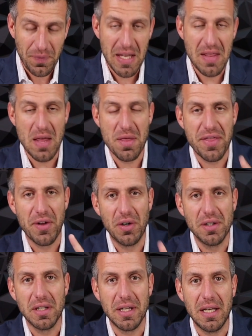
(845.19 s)
And then
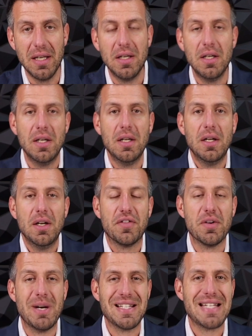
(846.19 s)
thirdly,
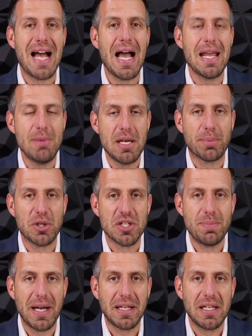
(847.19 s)
from a timing
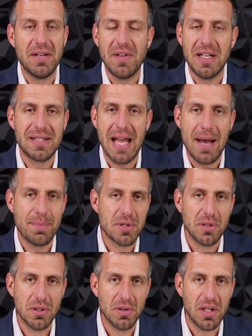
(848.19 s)
perspective, it's
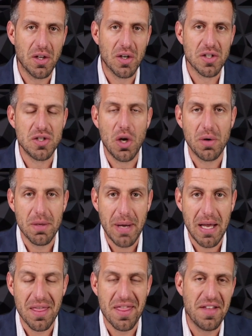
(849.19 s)
absolutely, there is no
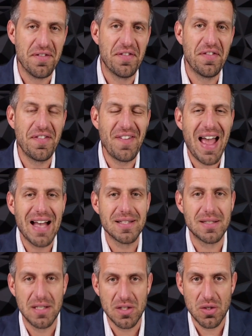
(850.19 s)
debate, the
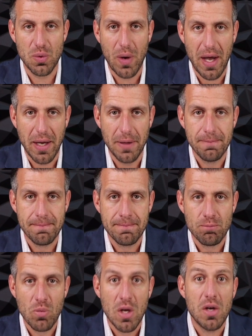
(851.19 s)
fastest way
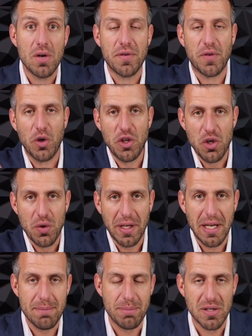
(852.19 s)
for you to
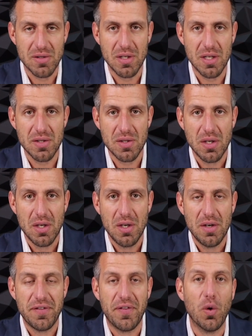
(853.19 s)
get business,
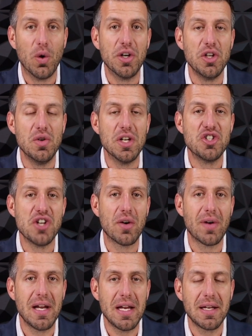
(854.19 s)
for you to
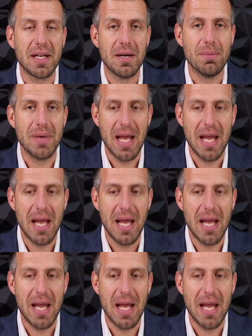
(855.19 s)
generate income.